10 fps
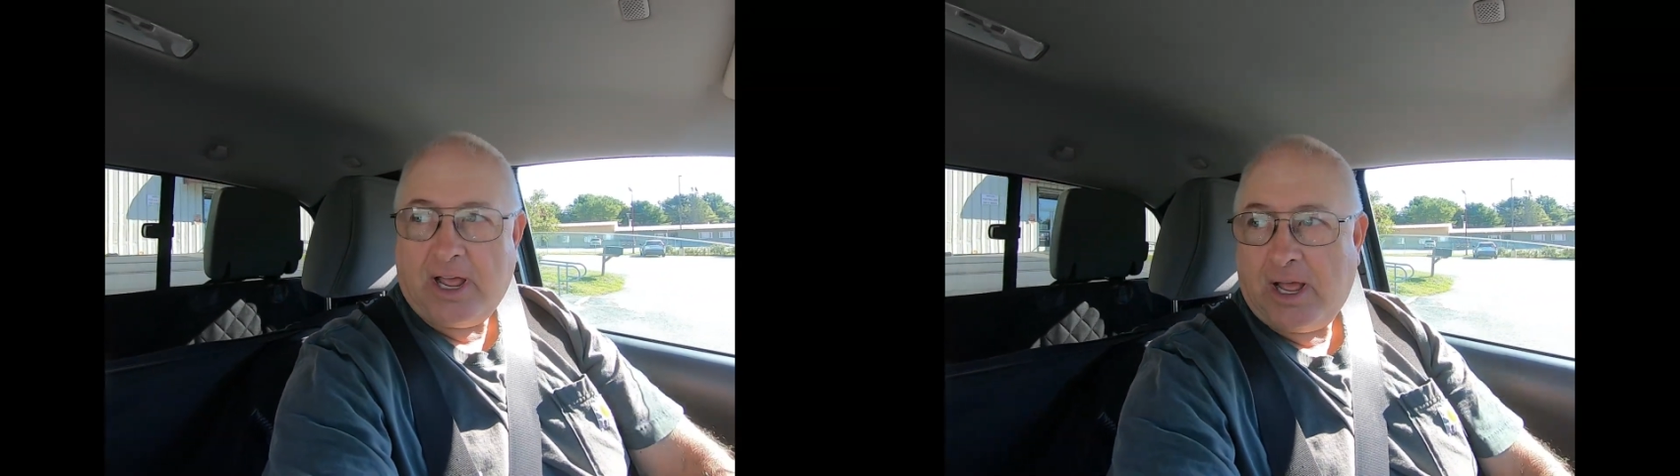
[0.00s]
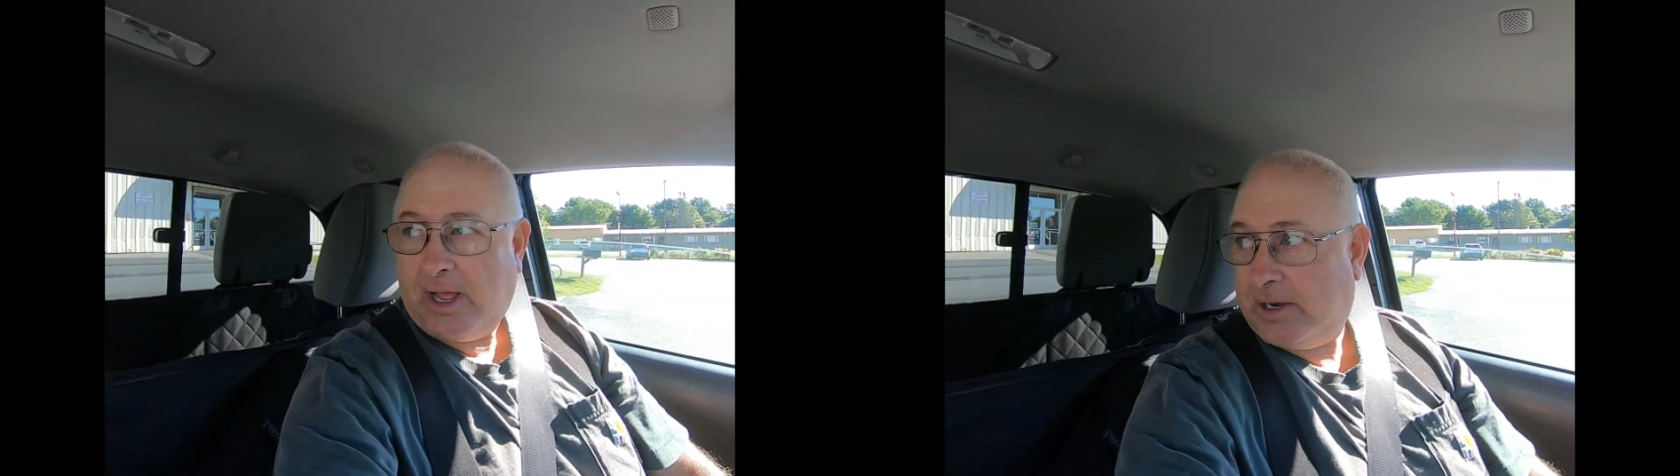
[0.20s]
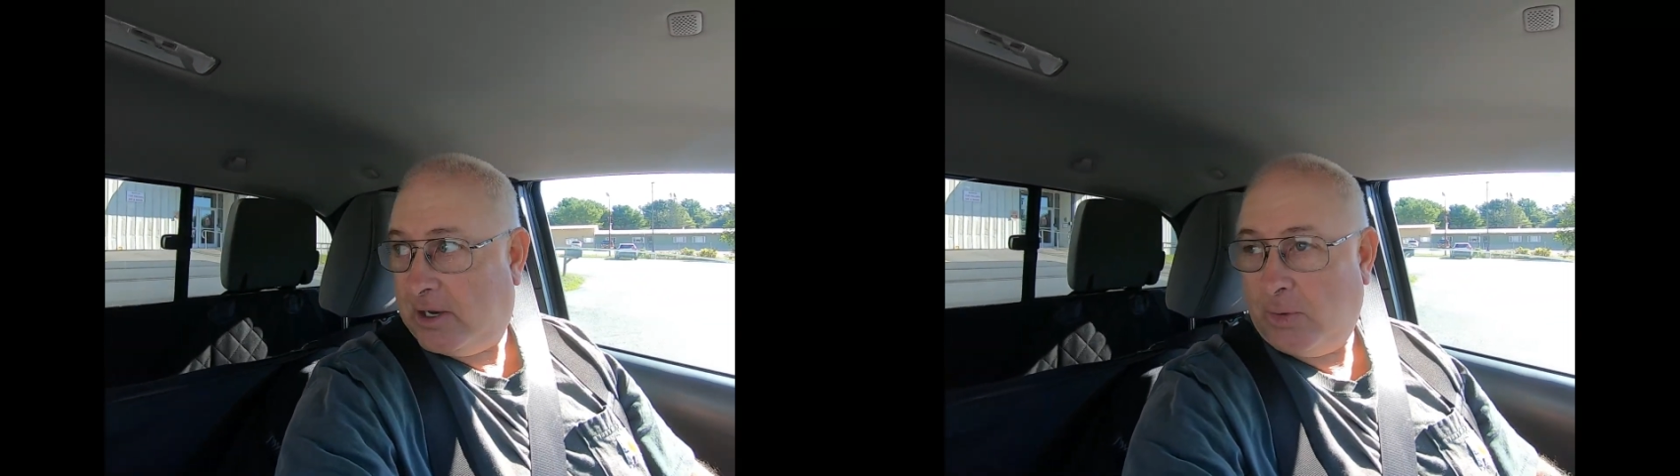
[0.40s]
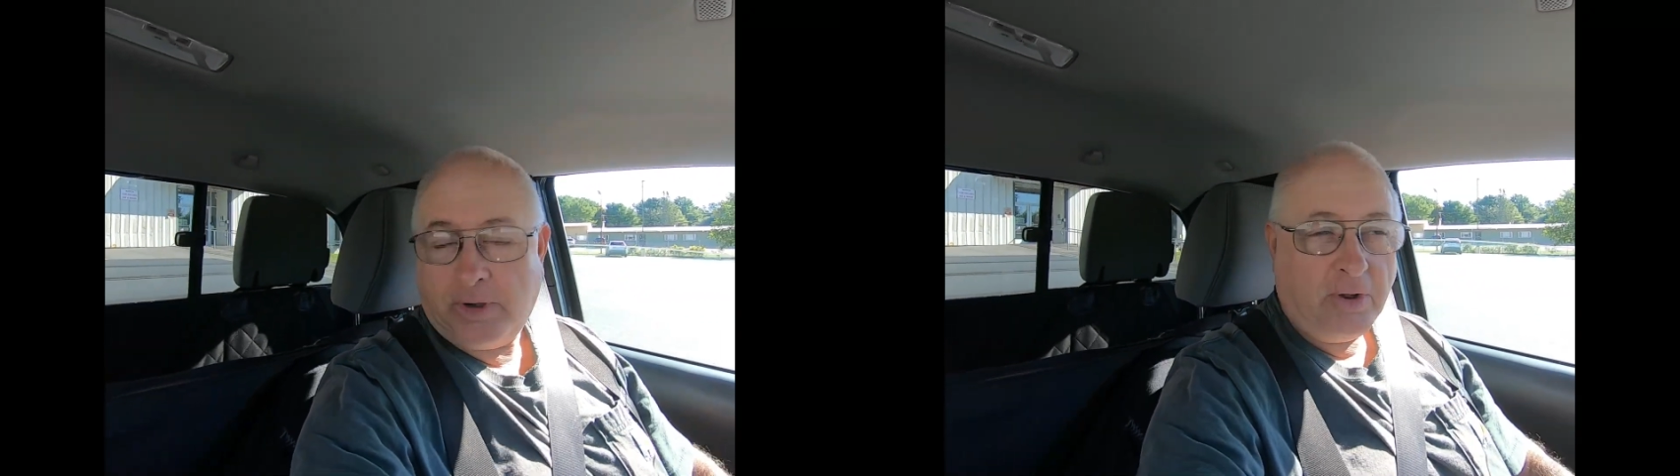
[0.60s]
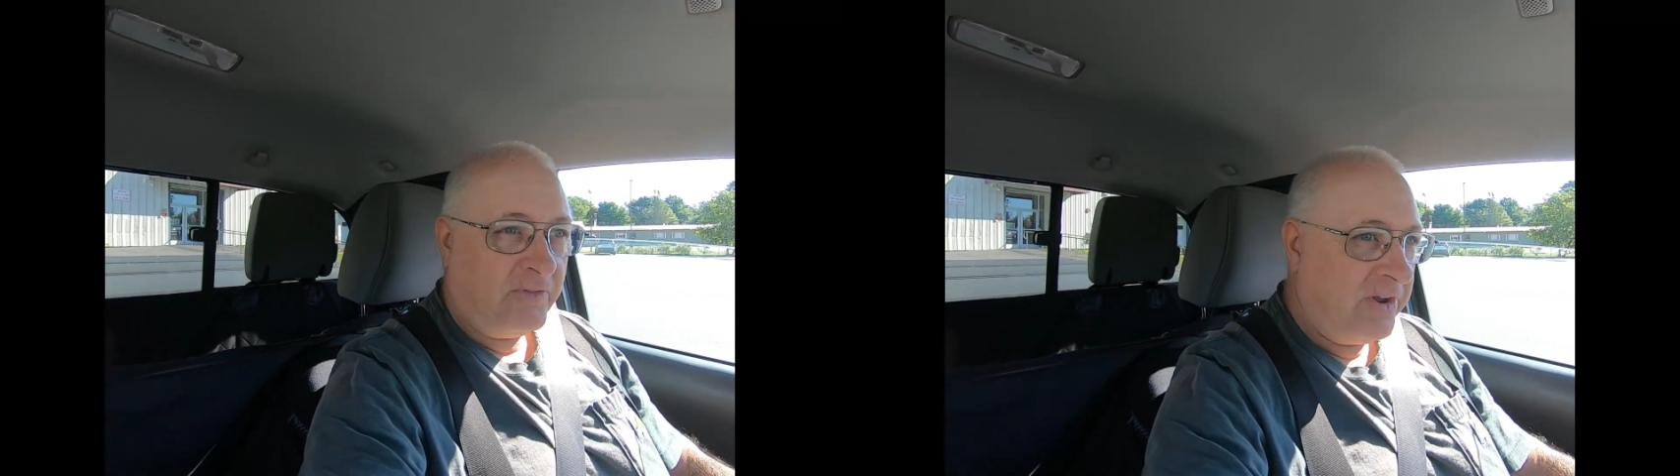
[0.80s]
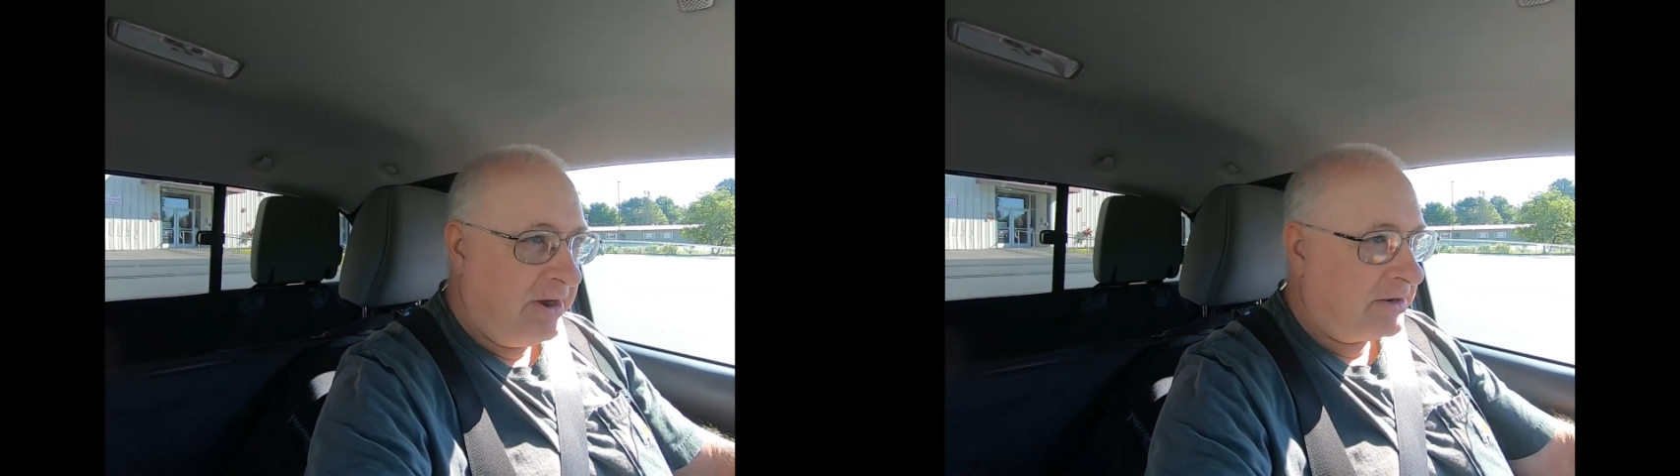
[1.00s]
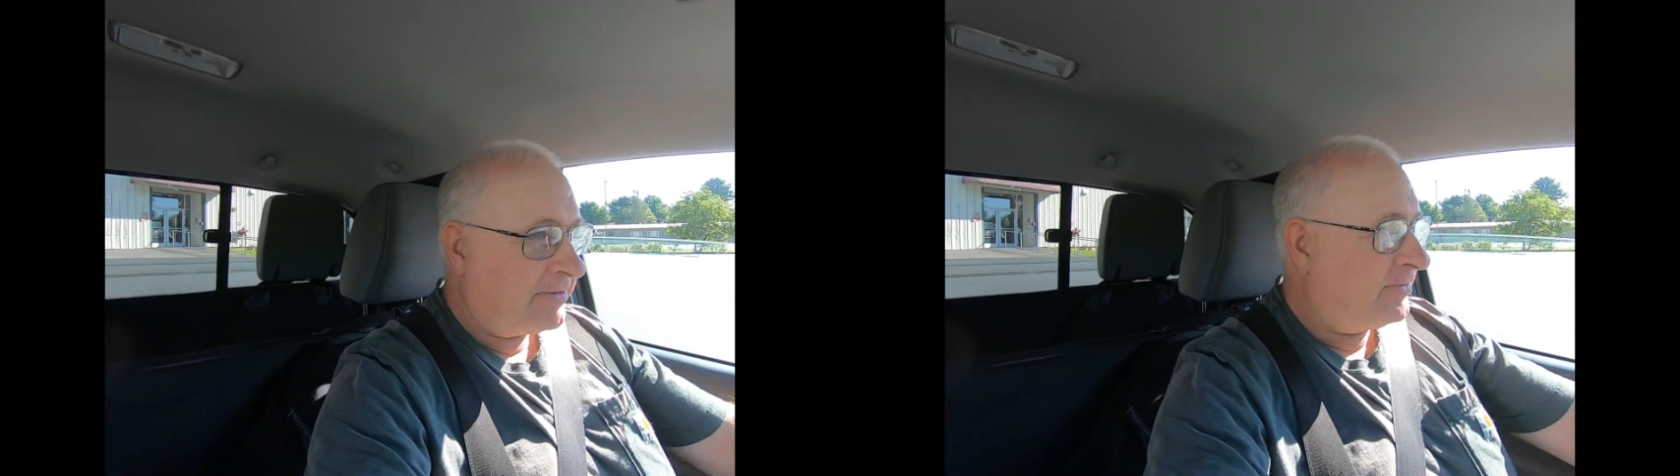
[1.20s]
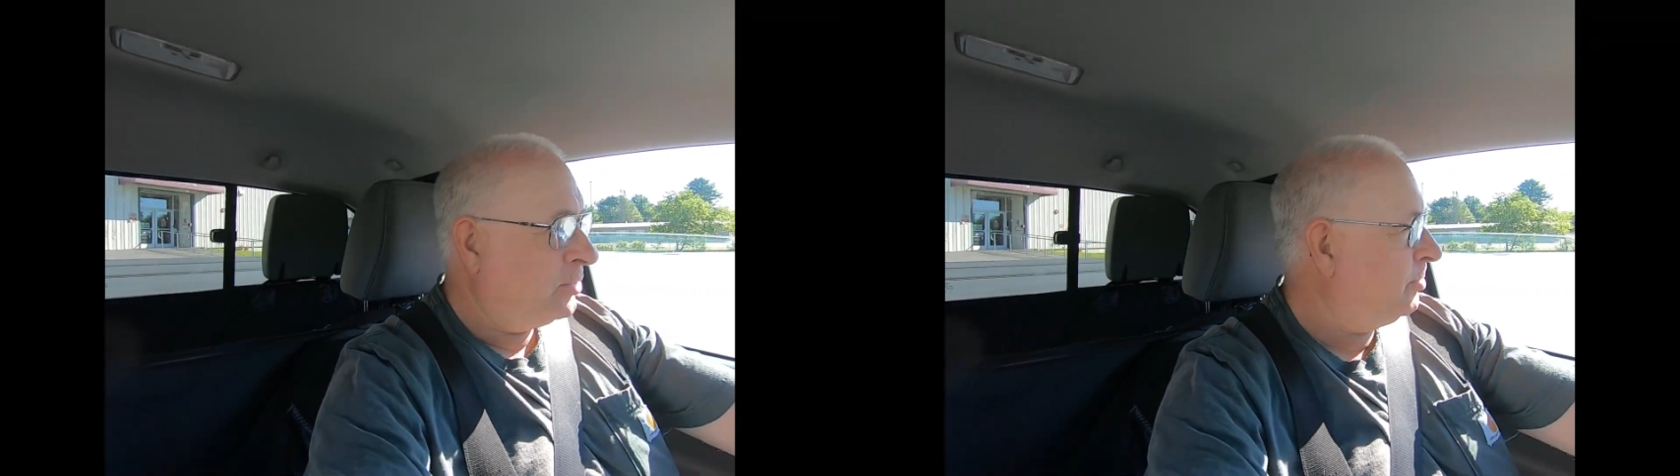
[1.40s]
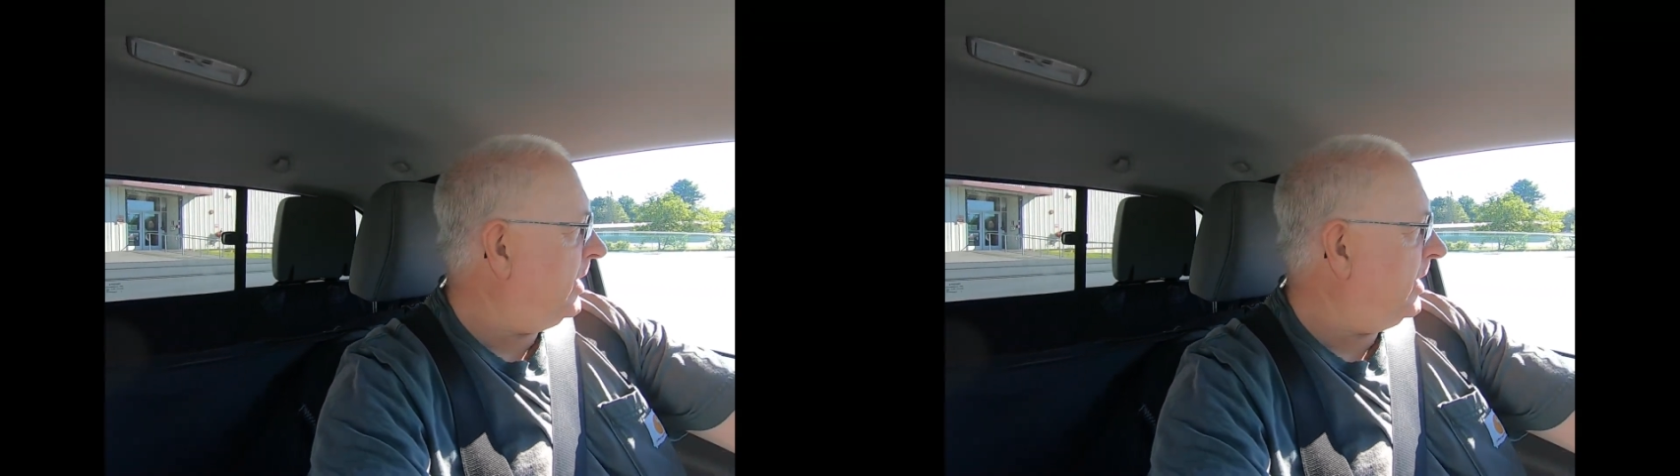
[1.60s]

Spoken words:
unloaded over here at the food